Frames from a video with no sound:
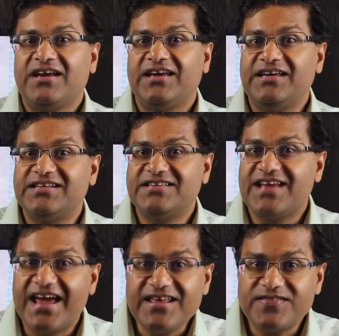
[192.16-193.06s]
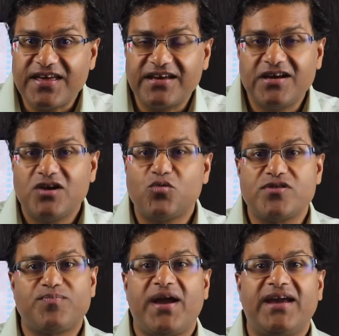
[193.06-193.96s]
eaten anything
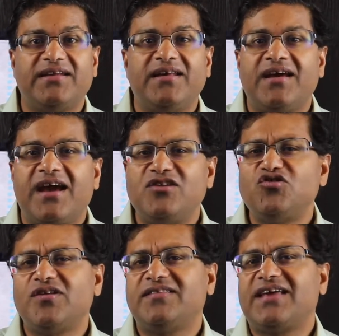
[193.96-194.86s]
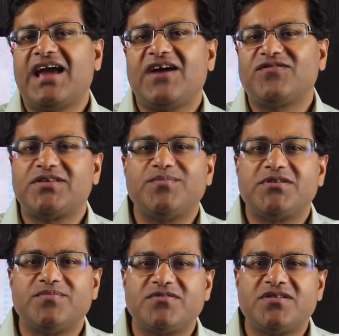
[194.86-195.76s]
with pain, and usually they have
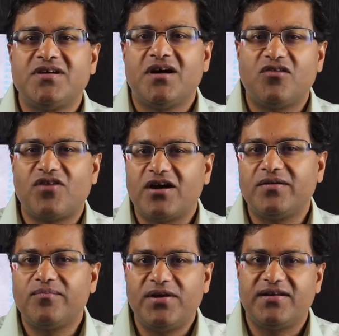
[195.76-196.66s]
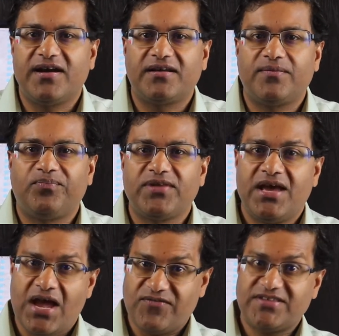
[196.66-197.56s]
symptoms around midnight.
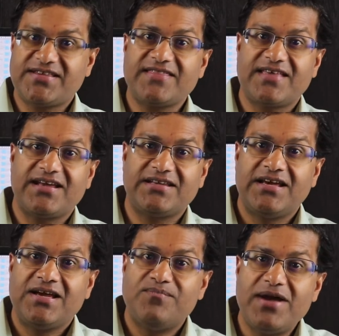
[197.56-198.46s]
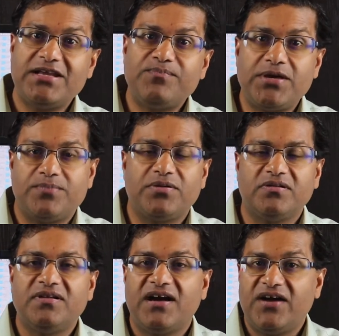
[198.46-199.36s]
Having said that, many
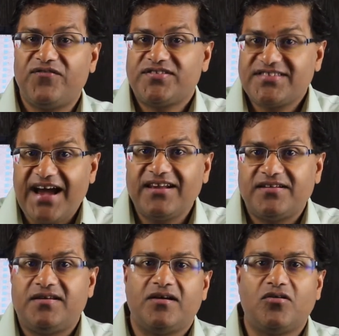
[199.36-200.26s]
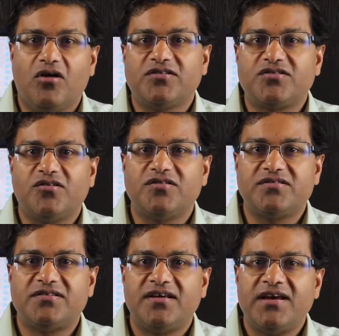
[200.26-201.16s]
people have silent
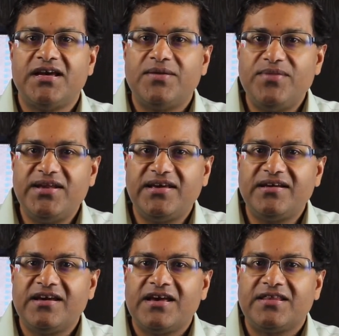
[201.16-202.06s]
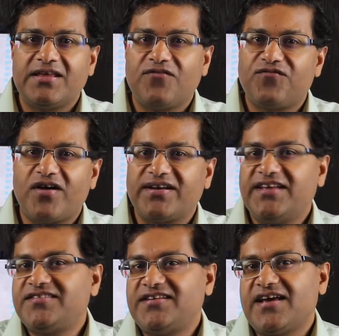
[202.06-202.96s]
gallstones, meaning they are found
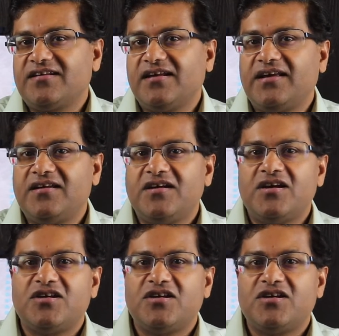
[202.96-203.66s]
incidentally